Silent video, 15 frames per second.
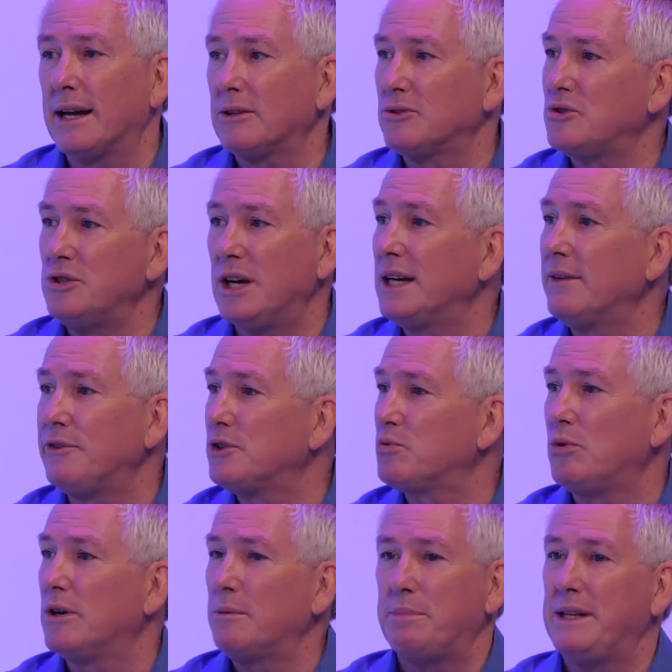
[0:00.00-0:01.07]
because none of us
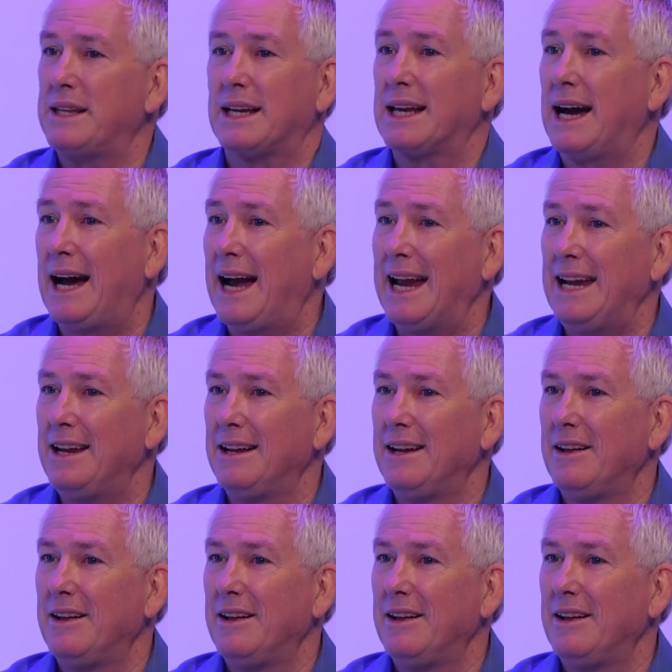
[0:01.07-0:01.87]
want to be the guy